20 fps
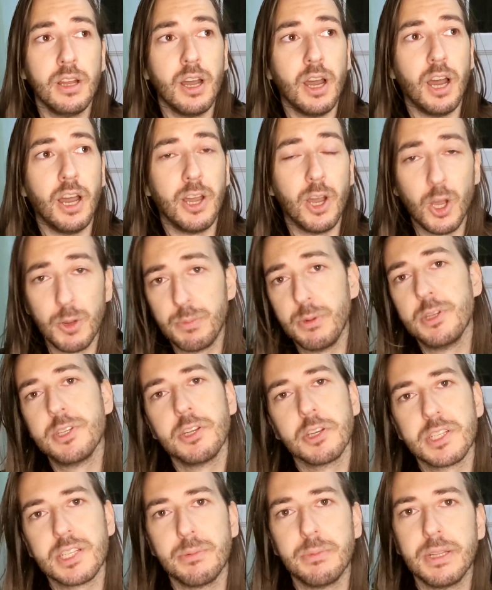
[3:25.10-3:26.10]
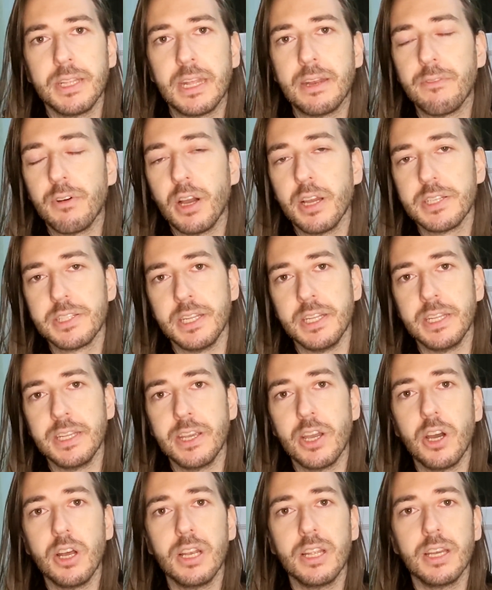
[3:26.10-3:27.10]
I hope you took some of the advice in
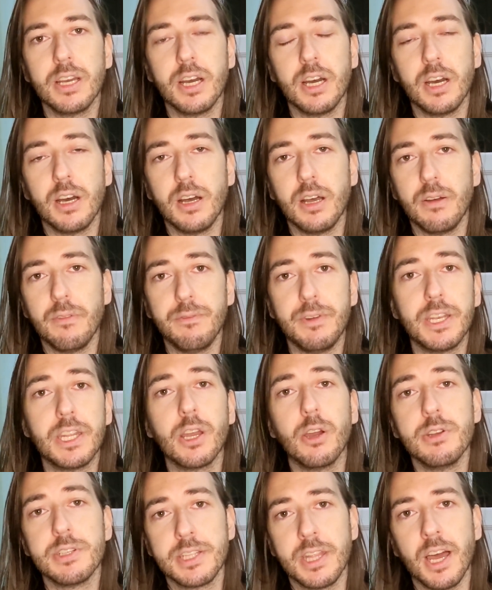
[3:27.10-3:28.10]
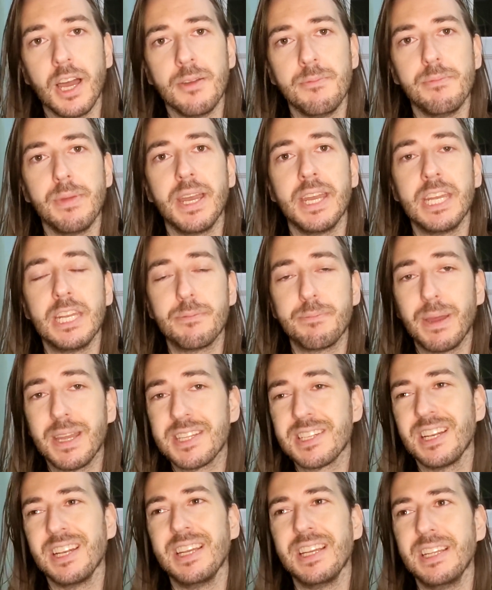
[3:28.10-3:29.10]
the earlier videos that I made.
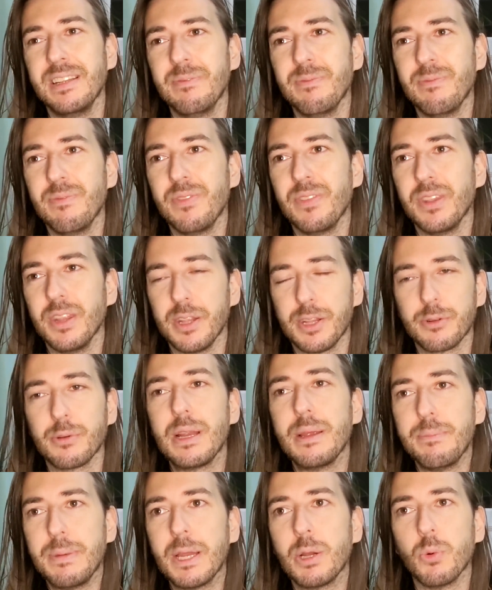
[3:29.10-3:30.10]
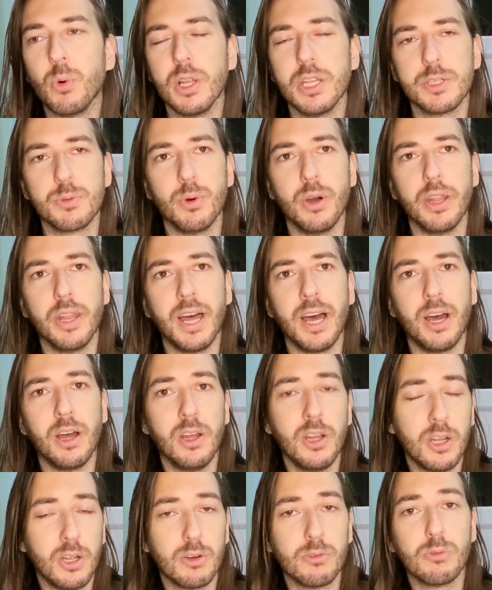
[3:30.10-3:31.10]
Basically, the three big ones were
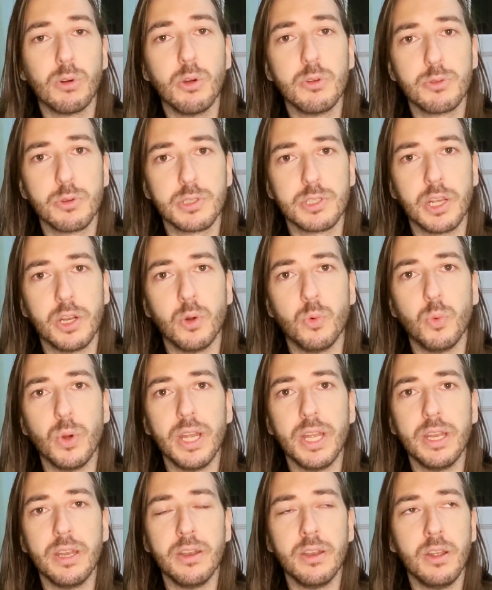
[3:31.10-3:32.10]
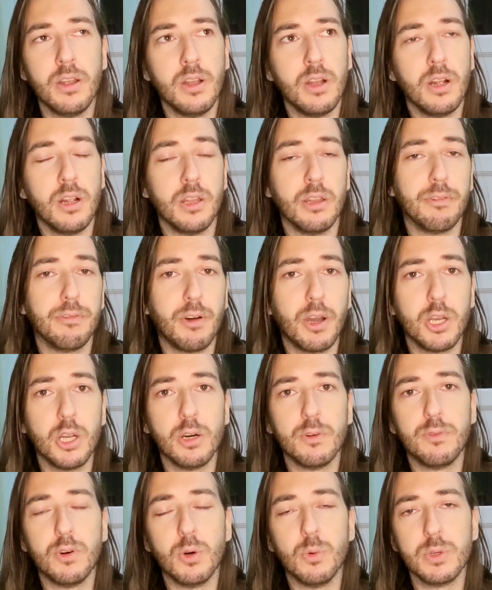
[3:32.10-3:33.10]
that Rose was going to win, the
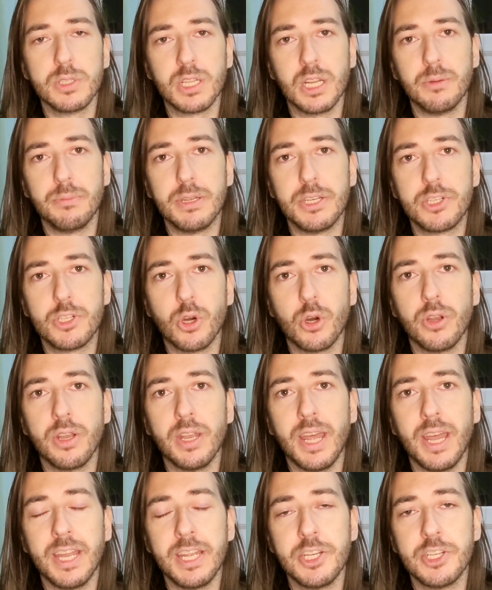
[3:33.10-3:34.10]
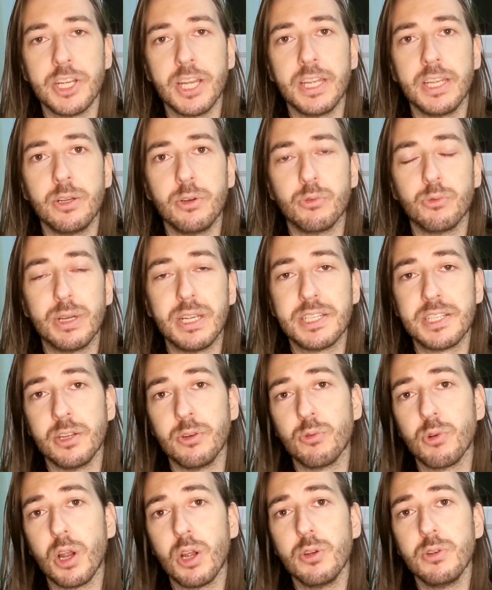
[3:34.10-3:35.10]
final four was going to be John, AJ, Reese
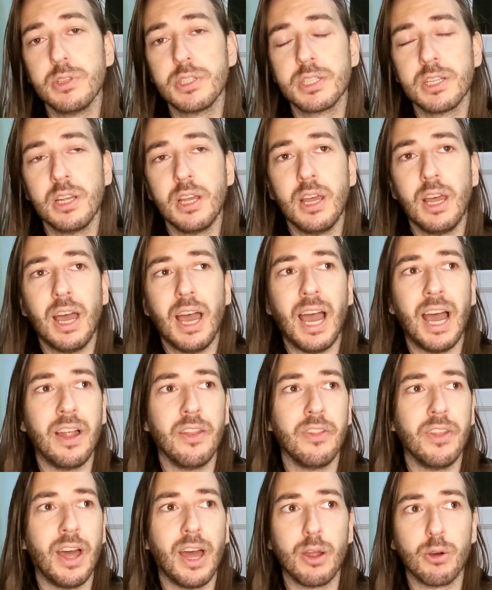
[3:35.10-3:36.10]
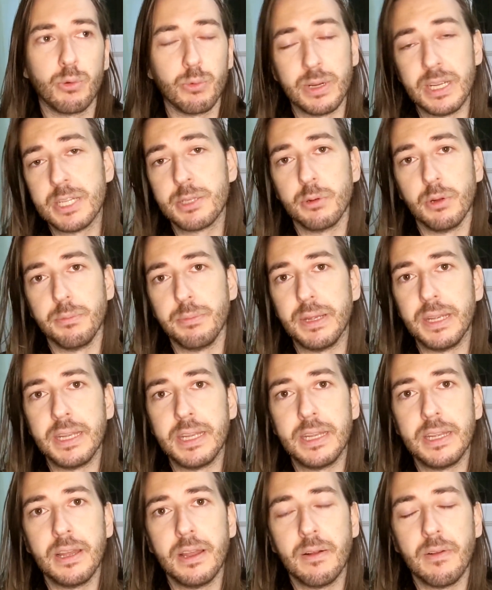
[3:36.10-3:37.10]
and Rose, and that Reese would
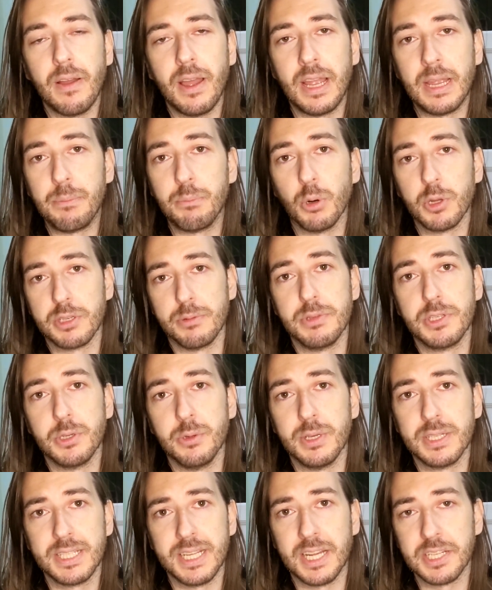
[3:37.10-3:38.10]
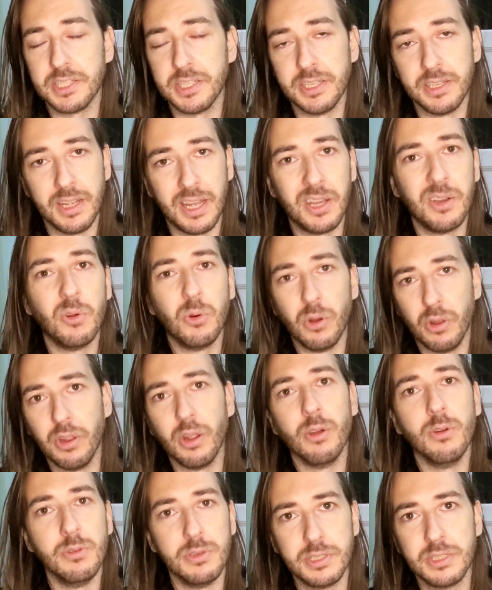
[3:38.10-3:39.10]
be a bottom two assassin, and all of
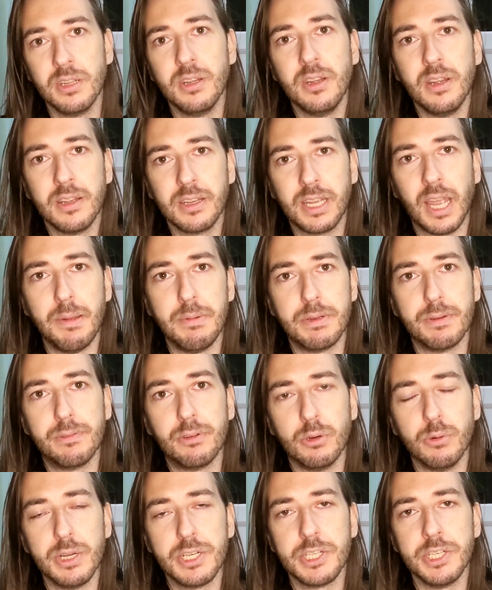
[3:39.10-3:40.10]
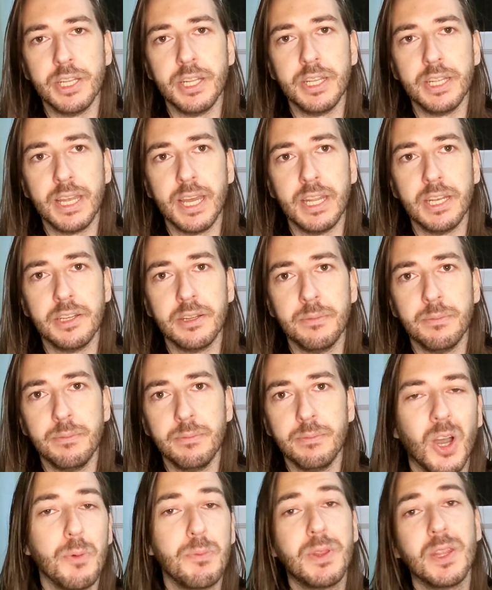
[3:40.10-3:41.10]
those came to fruition in the end.
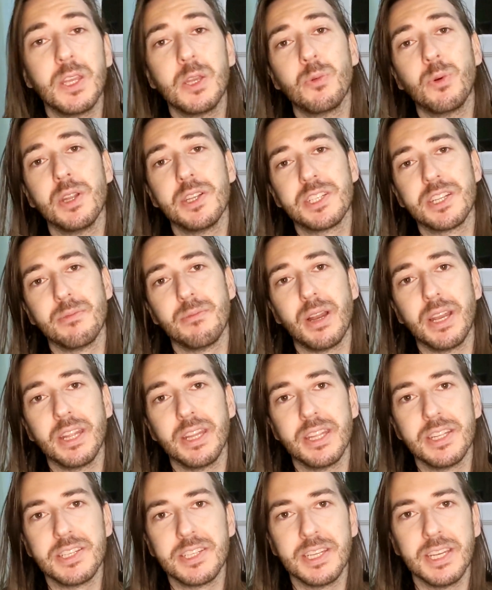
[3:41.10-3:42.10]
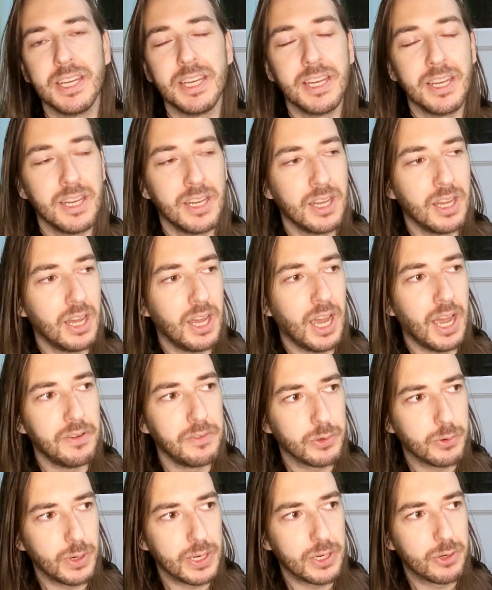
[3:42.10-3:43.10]
Hope that you won some money this year. Have
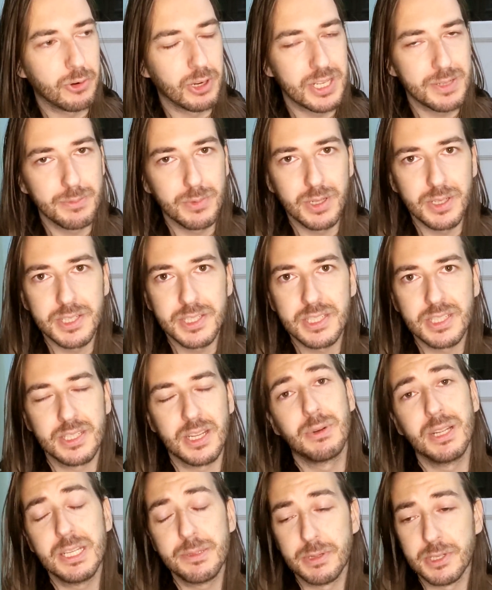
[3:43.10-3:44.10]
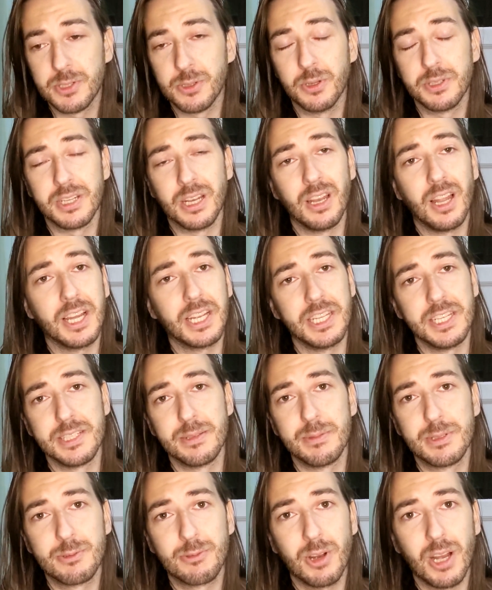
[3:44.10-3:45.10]
a great Christmas. Please be sure to like and
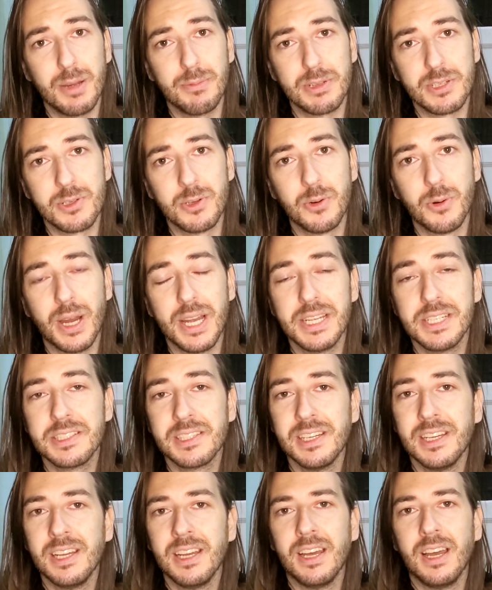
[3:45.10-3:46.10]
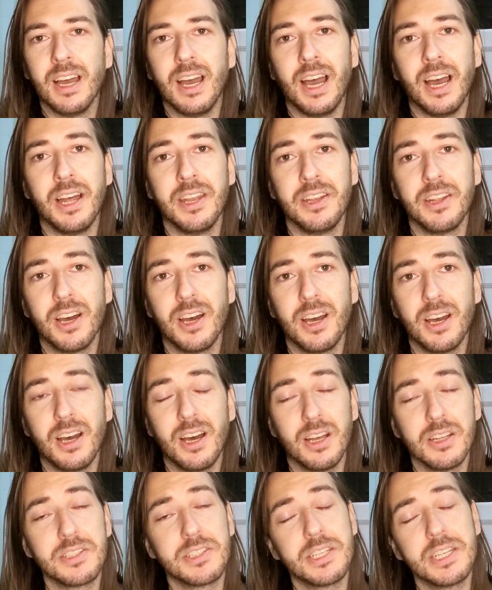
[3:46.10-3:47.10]
subscribe as always, and
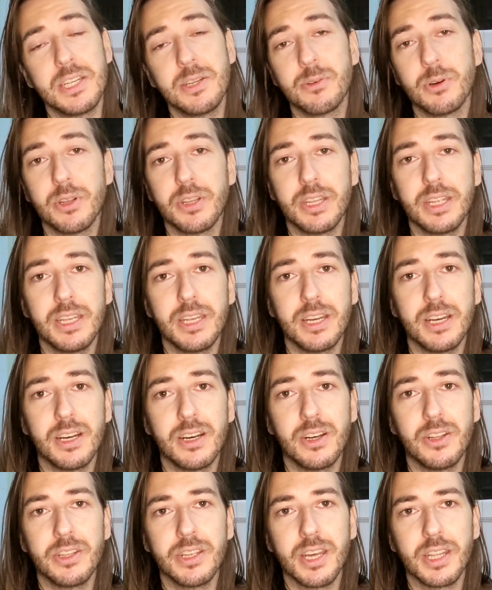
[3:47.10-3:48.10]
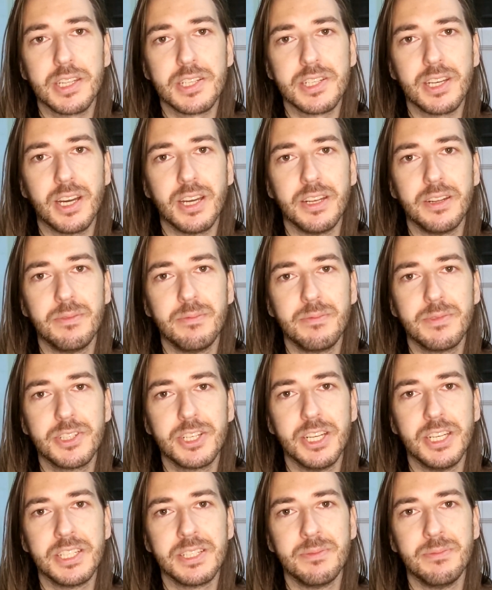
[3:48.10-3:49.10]
I'll see you on the other side.
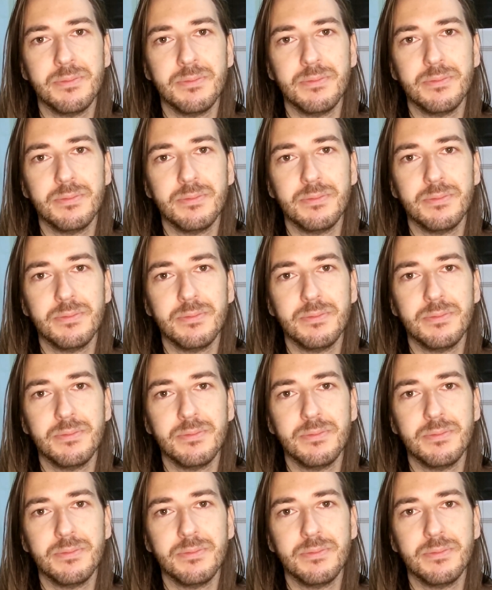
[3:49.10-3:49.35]
Cheers.